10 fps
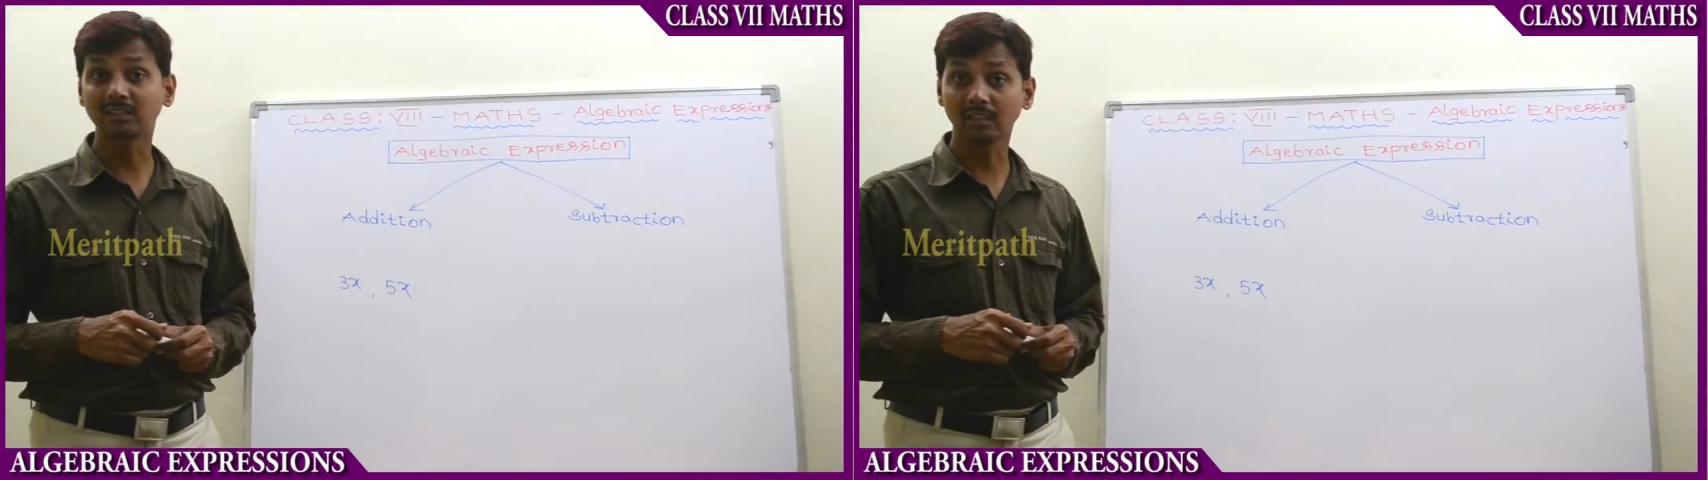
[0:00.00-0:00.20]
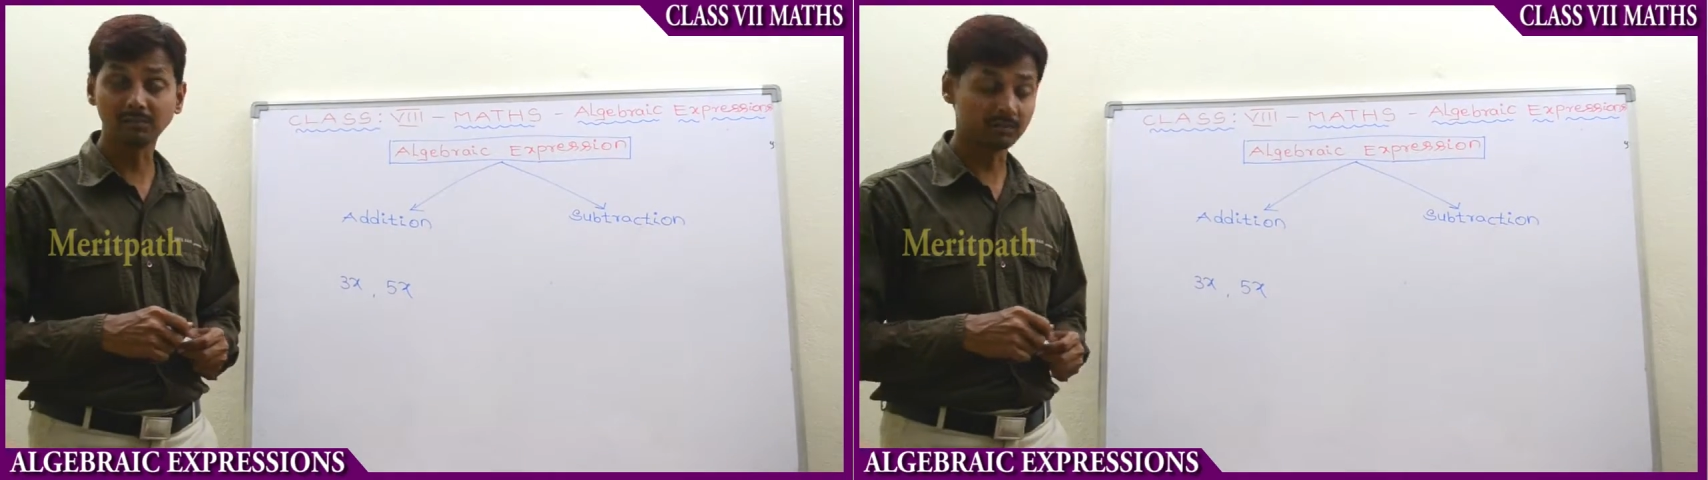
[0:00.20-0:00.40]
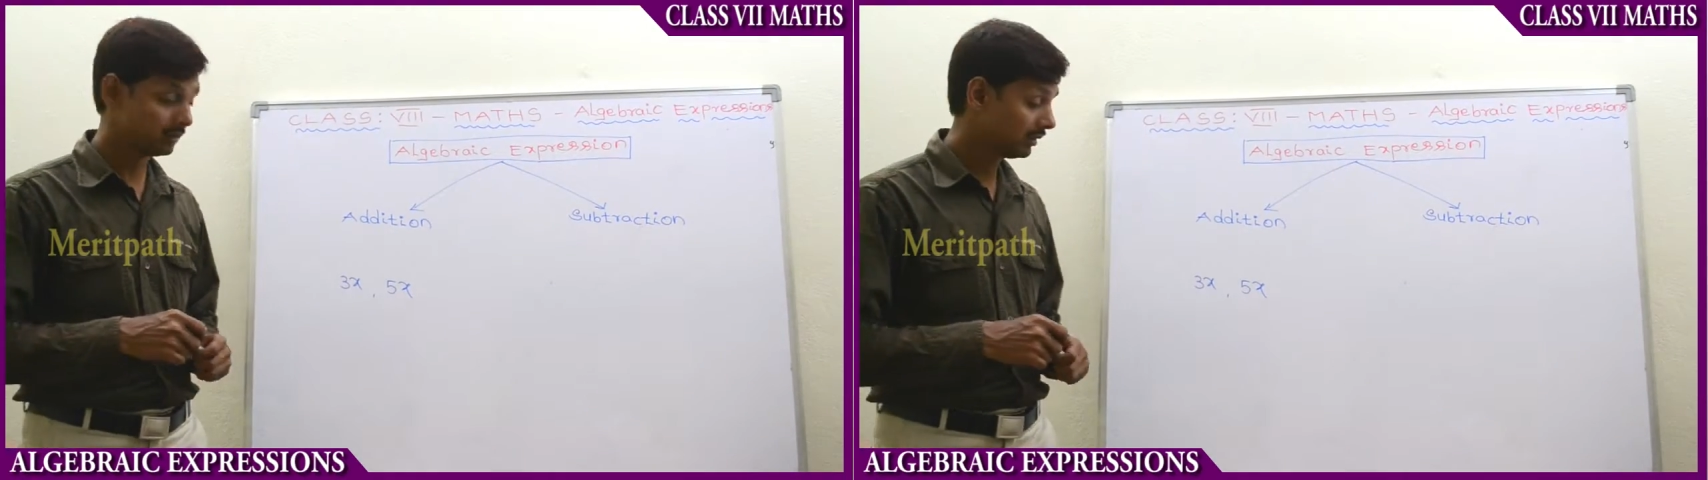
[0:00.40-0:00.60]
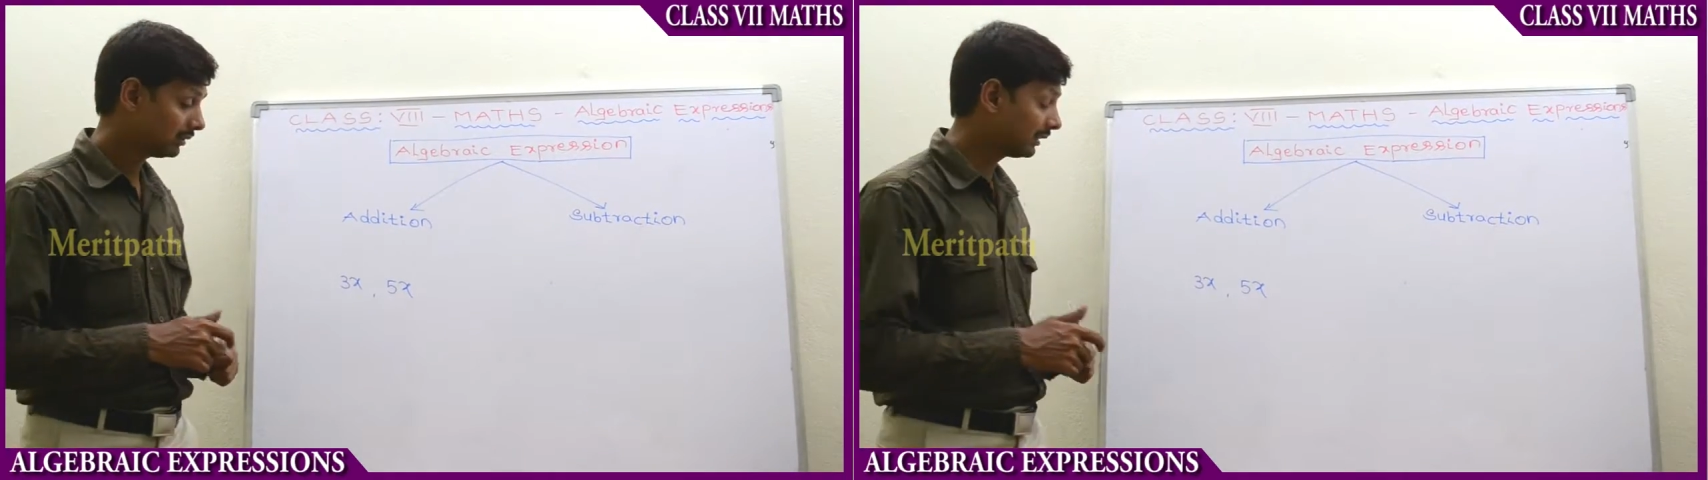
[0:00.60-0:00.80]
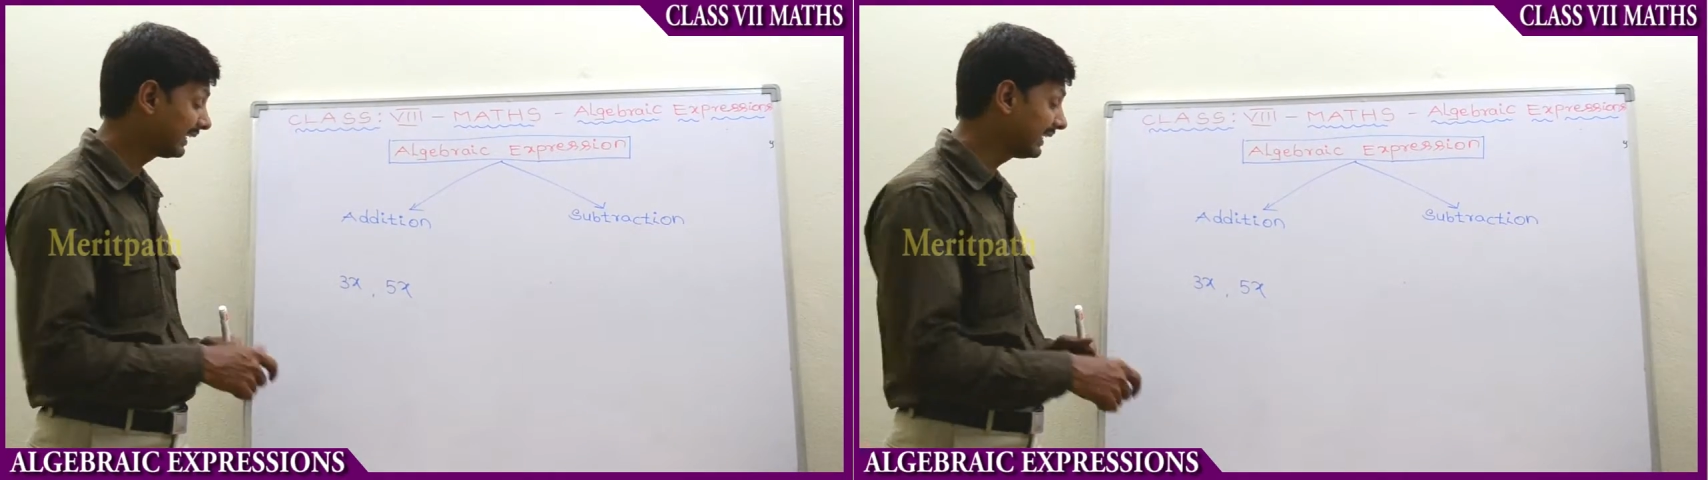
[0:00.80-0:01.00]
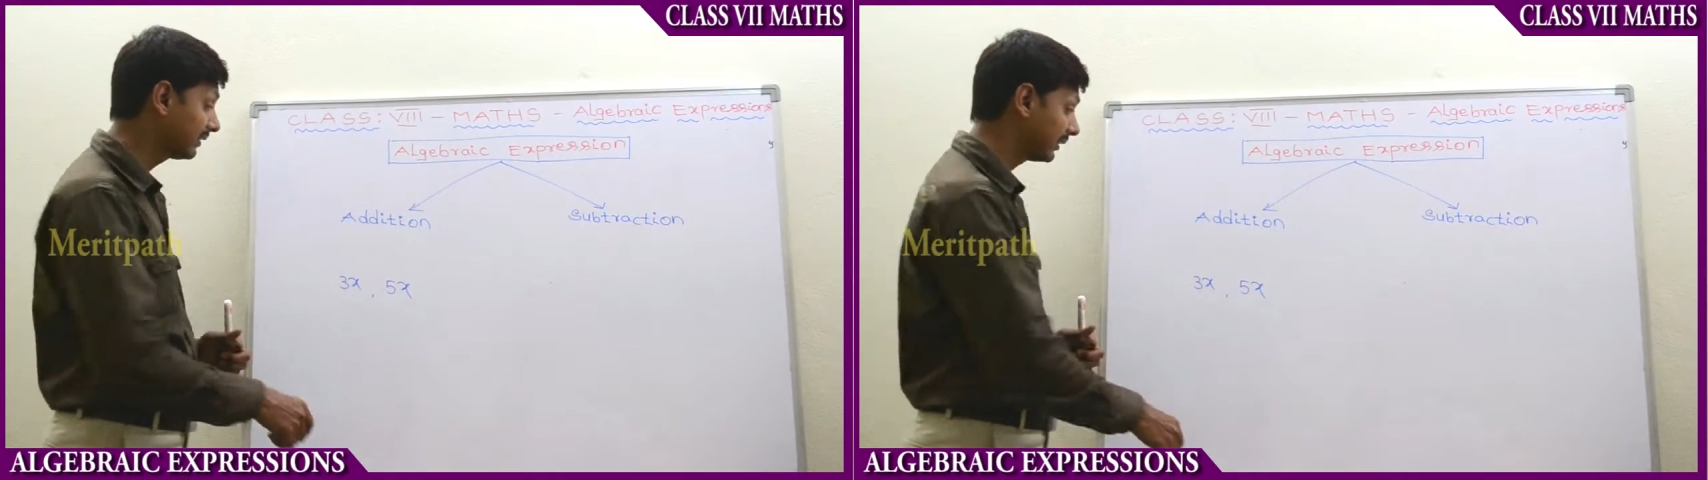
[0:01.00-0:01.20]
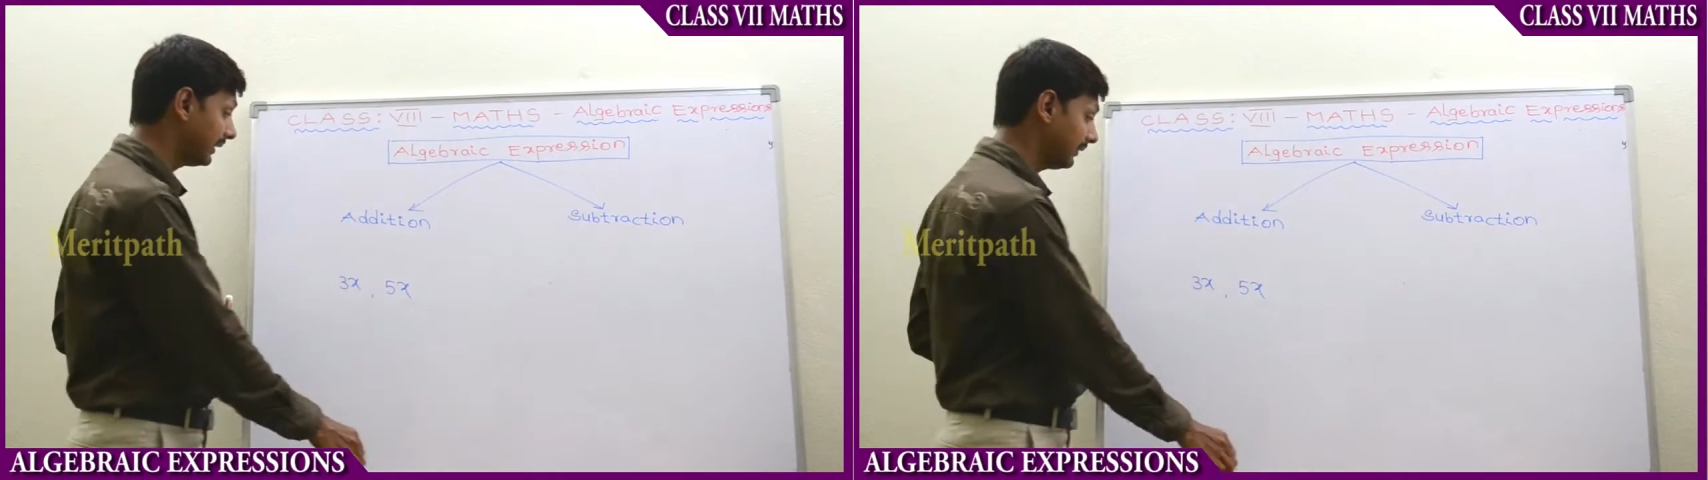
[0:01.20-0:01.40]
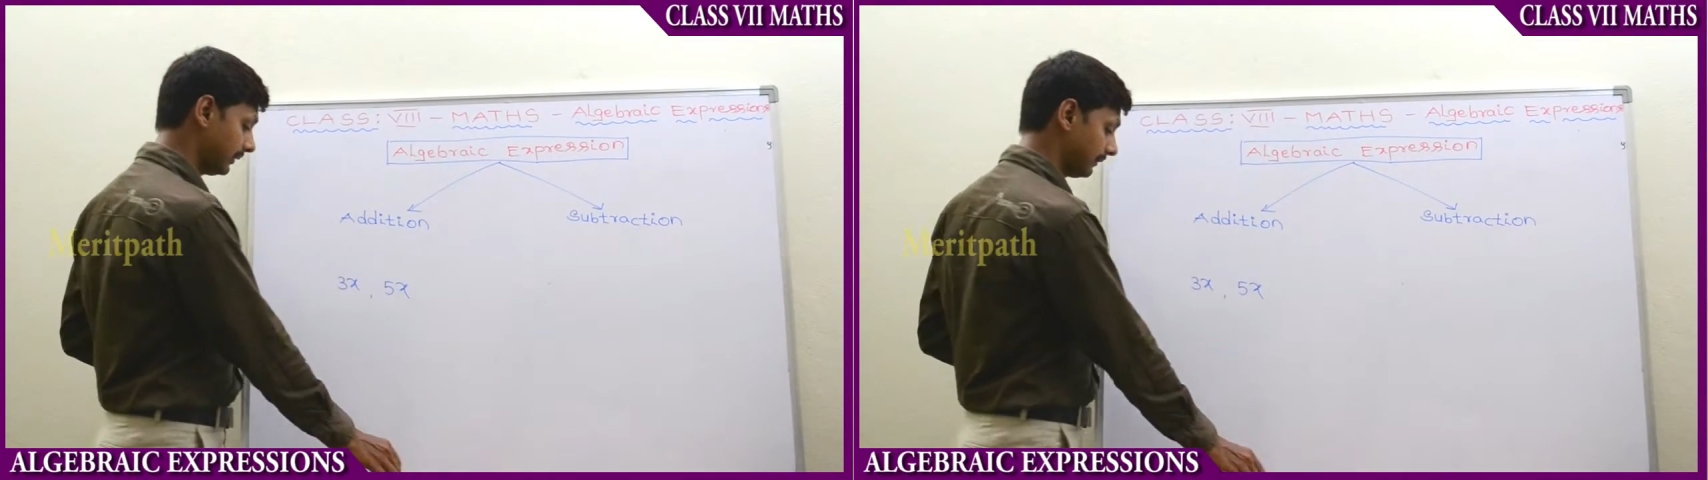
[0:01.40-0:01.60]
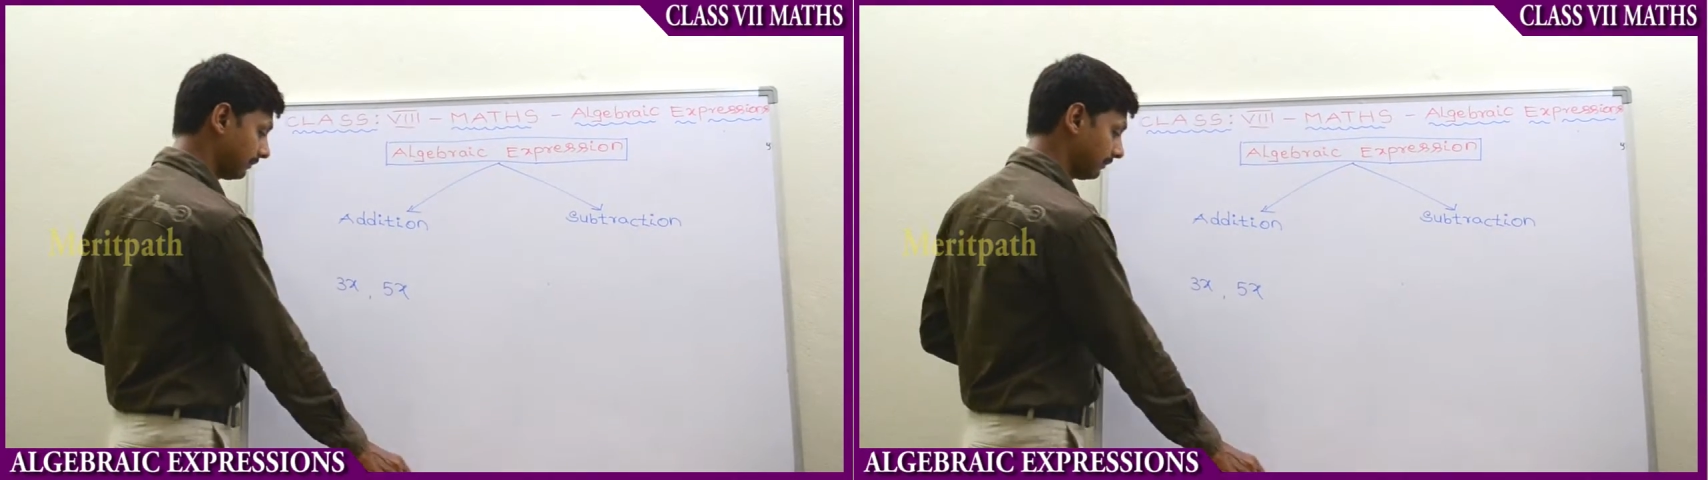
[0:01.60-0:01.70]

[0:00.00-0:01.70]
terms. The reason is